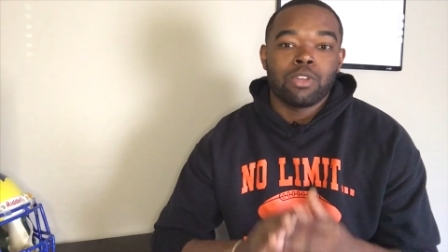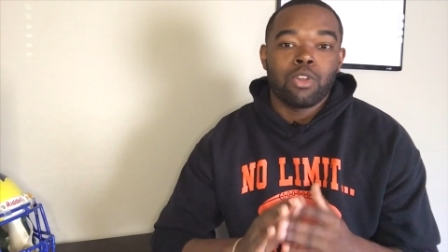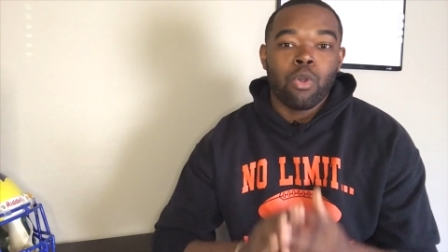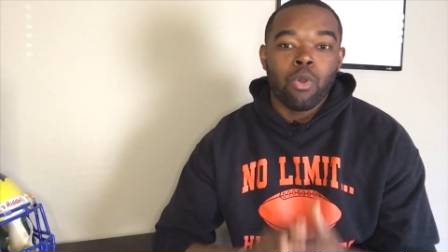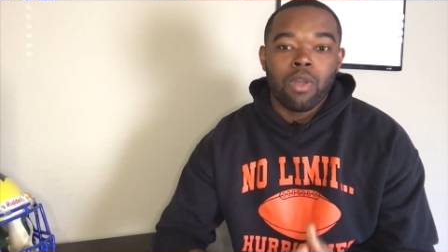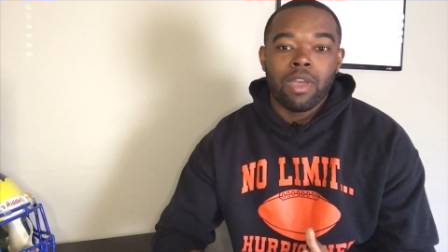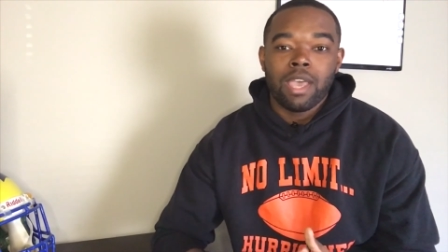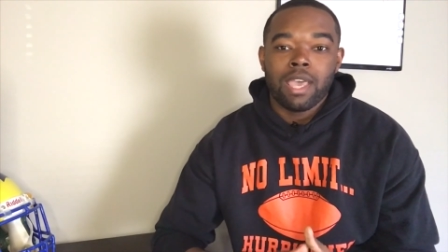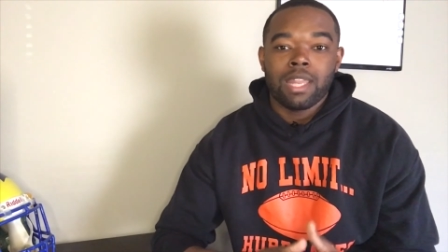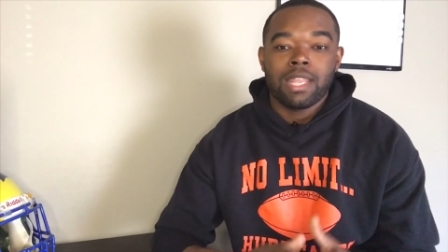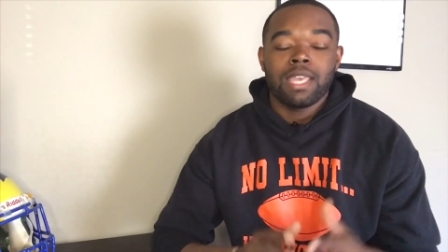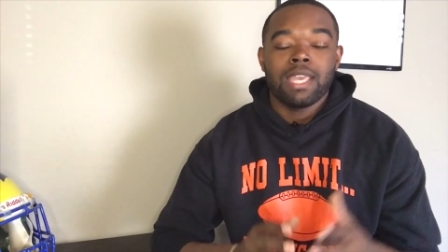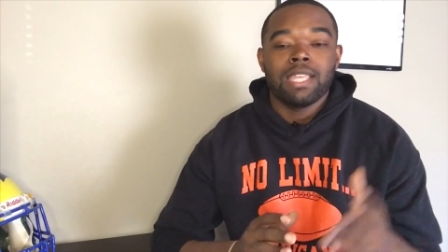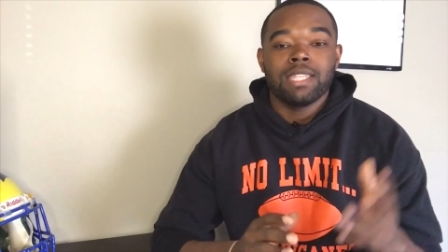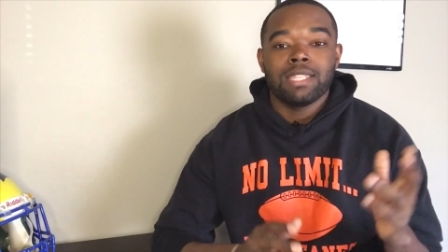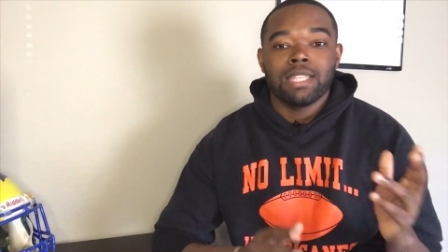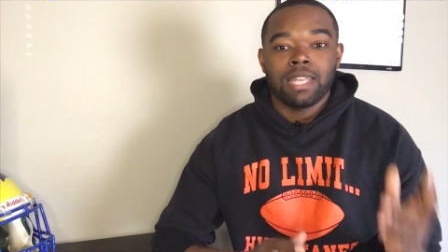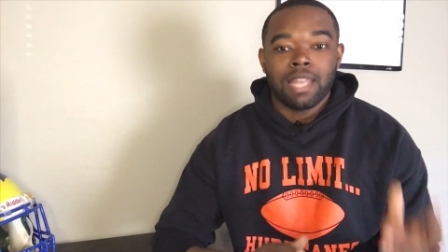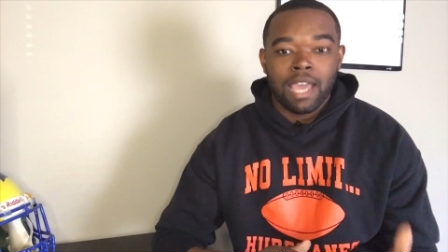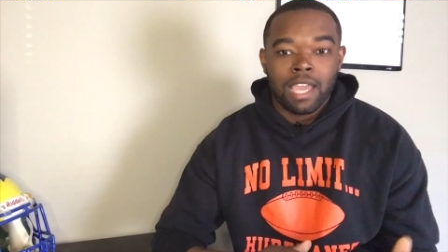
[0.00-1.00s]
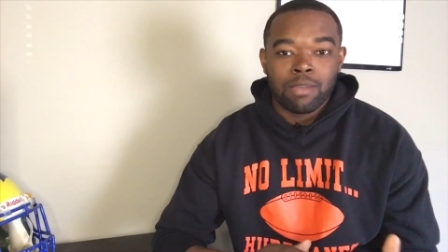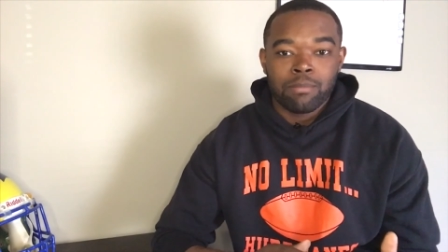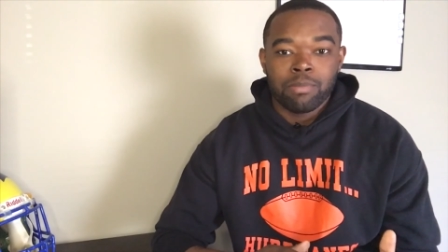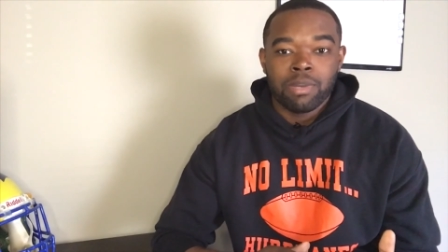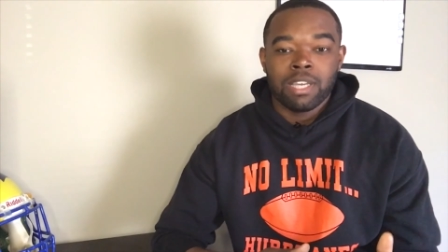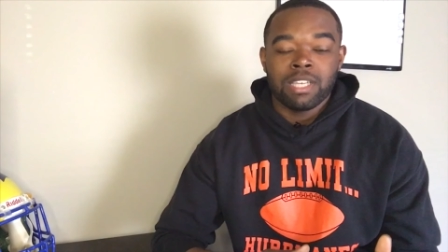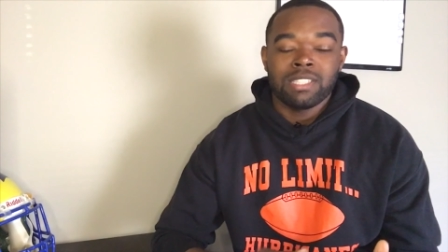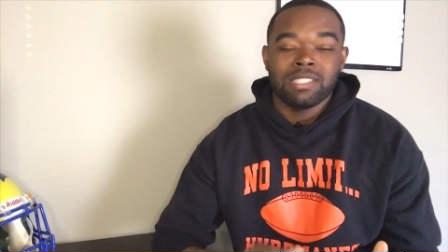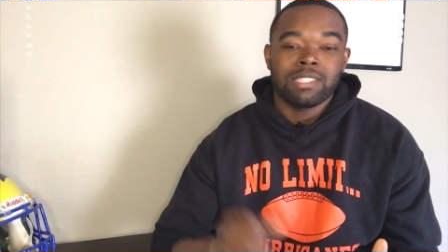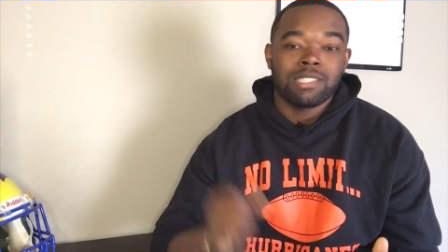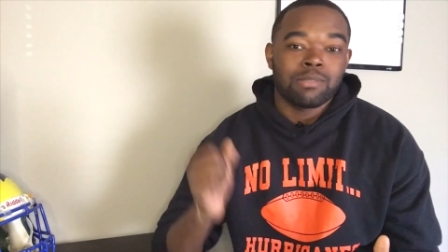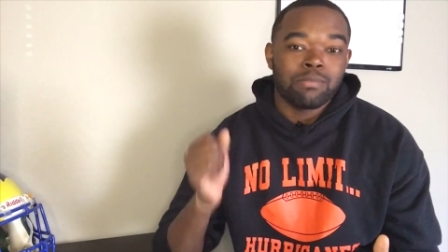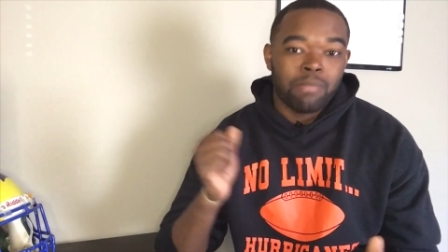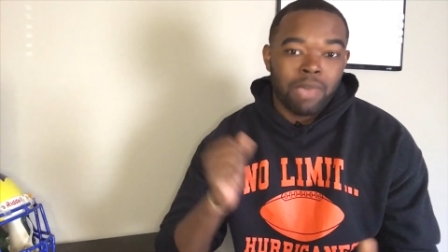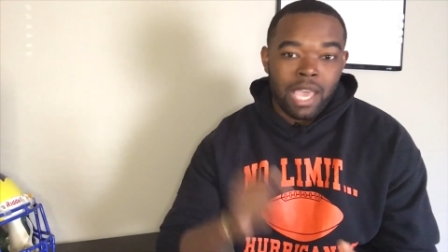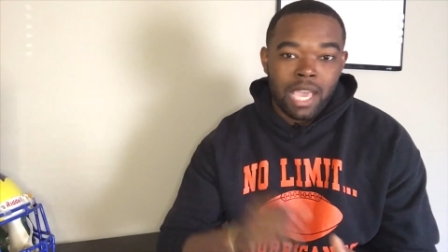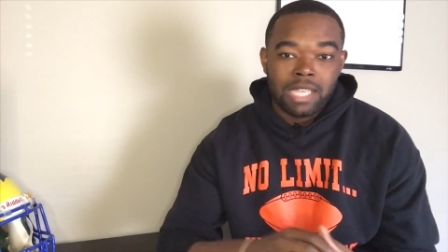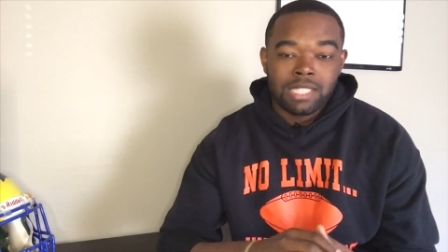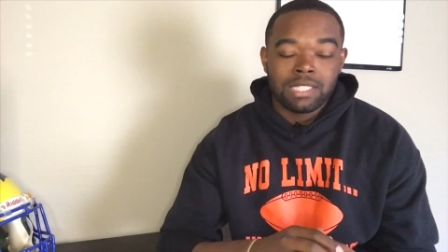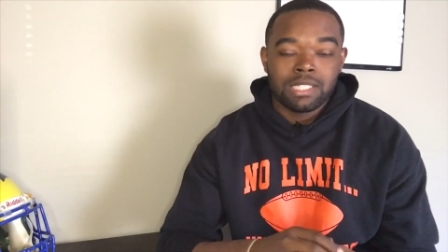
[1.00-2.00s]
go ahead and hit the like button,
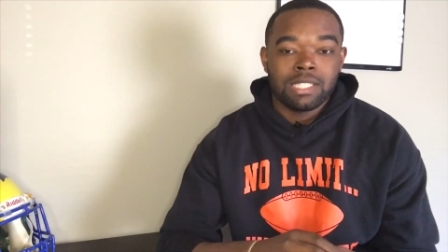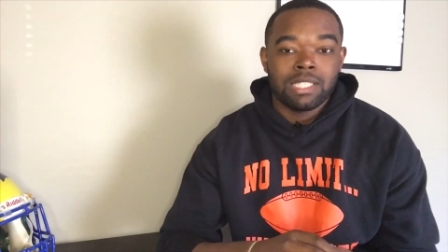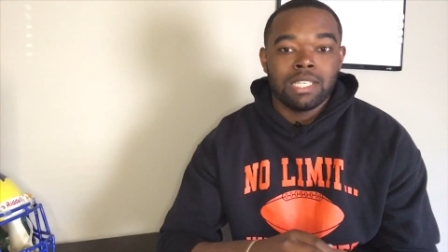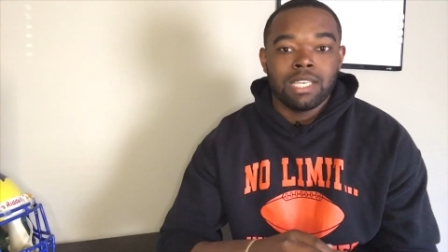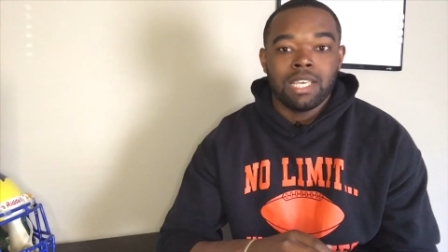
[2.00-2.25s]
smash it,